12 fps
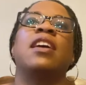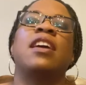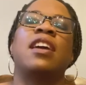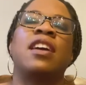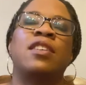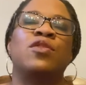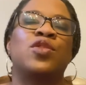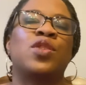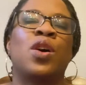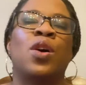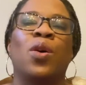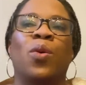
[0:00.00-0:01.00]
And
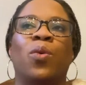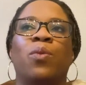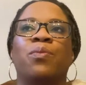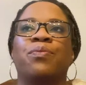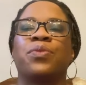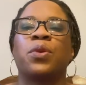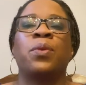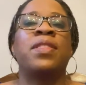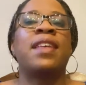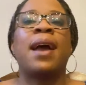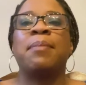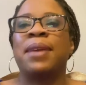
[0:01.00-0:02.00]
so
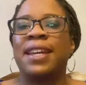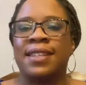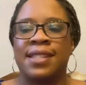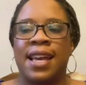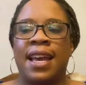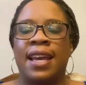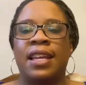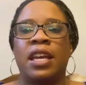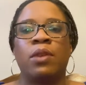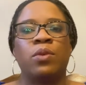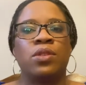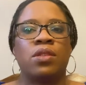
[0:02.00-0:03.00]
with that being said,
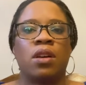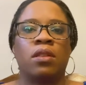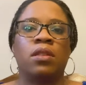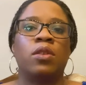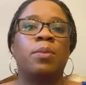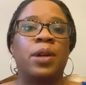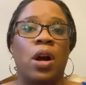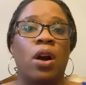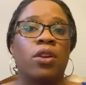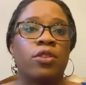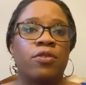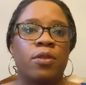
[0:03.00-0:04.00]
it was a little bit
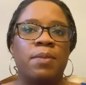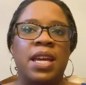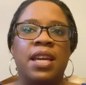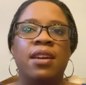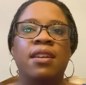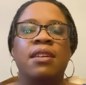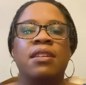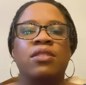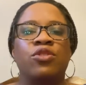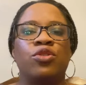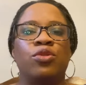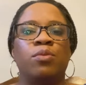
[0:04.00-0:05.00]
harder for me
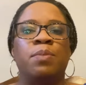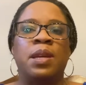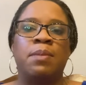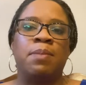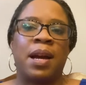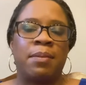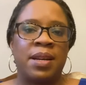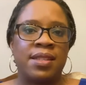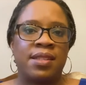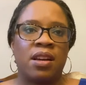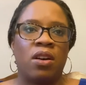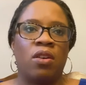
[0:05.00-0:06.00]
to be by
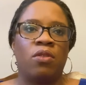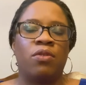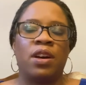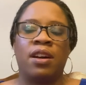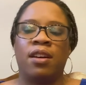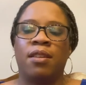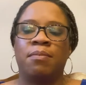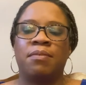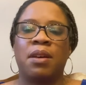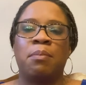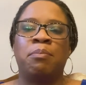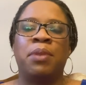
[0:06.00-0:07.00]
myself.
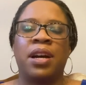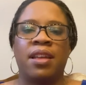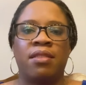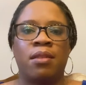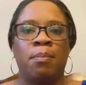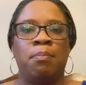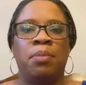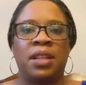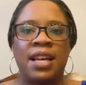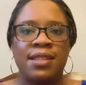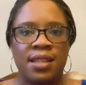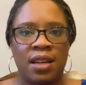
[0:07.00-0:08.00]
But the
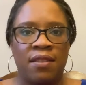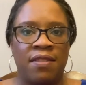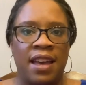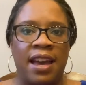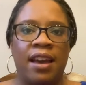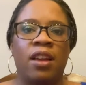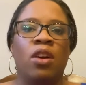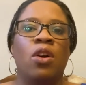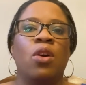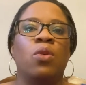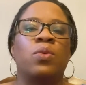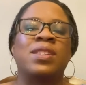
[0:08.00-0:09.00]
blessing of that
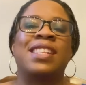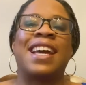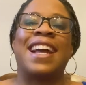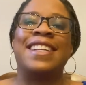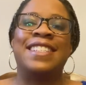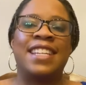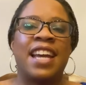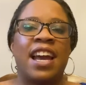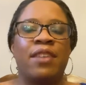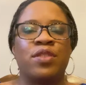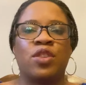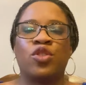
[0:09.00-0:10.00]
was that I did
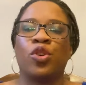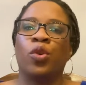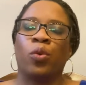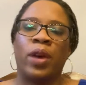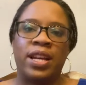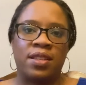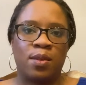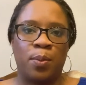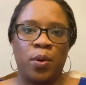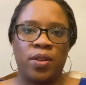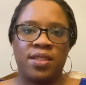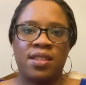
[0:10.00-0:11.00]
have such a great
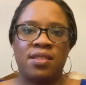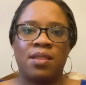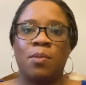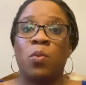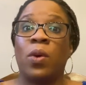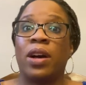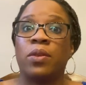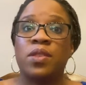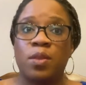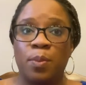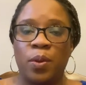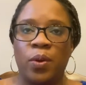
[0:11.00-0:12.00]
support system while I
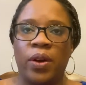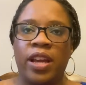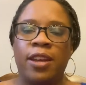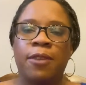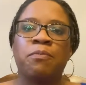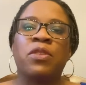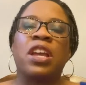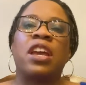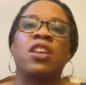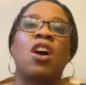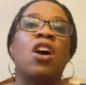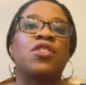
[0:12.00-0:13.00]
was deployed.
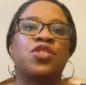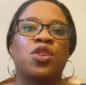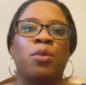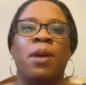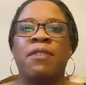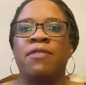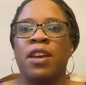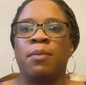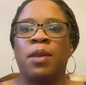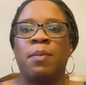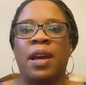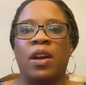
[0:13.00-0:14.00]
And also my
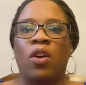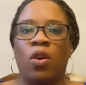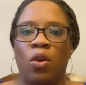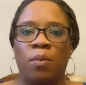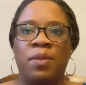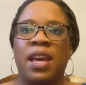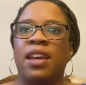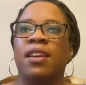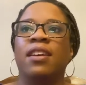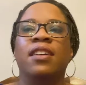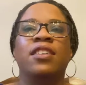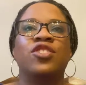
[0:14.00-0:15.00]
family back home, they
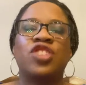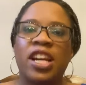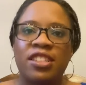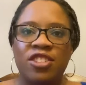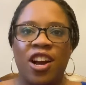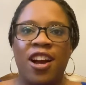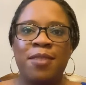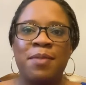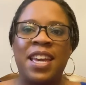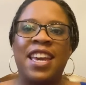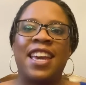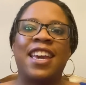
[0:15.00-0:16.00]
checked on
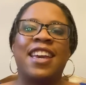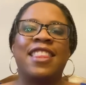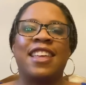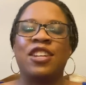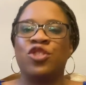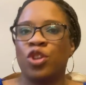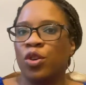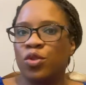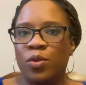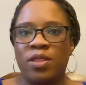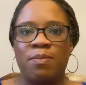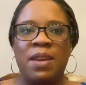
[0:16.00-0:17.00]
me, they
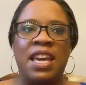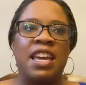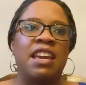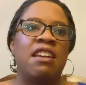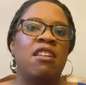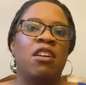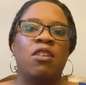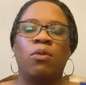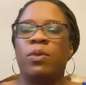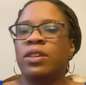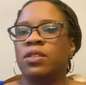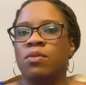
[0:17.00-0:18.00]
joked with me.
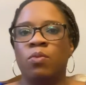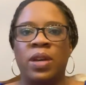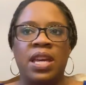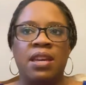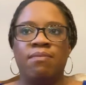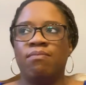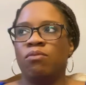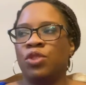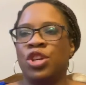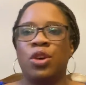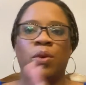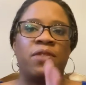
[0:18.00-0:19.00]
We would
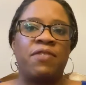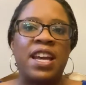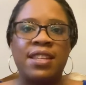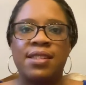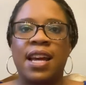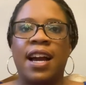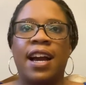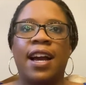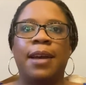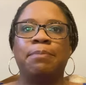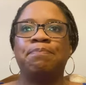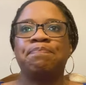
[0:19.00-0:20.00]

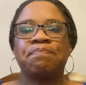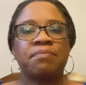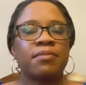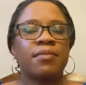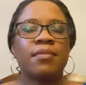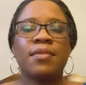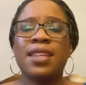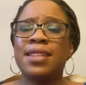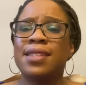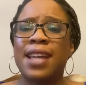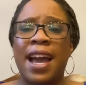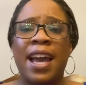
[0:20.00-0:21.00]
FaceTime,
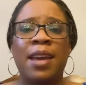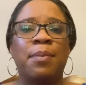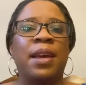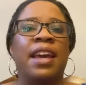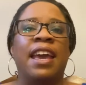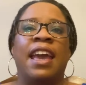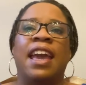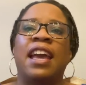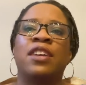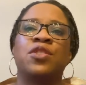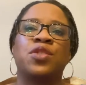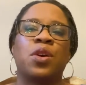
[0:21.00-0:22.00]
Skype.
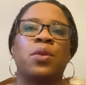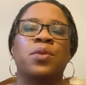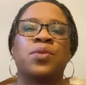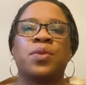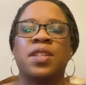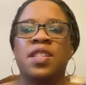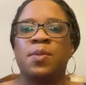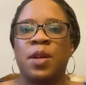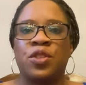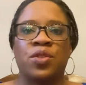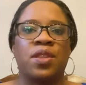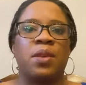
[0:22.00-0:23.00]
And so it was really
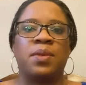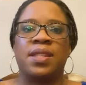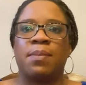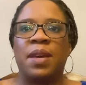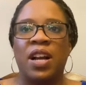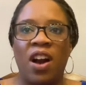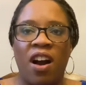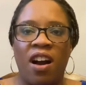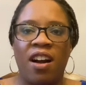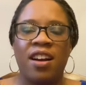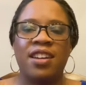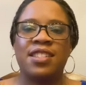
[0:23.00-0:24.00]
special. They would send me
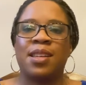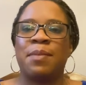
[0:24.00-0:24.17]
cards.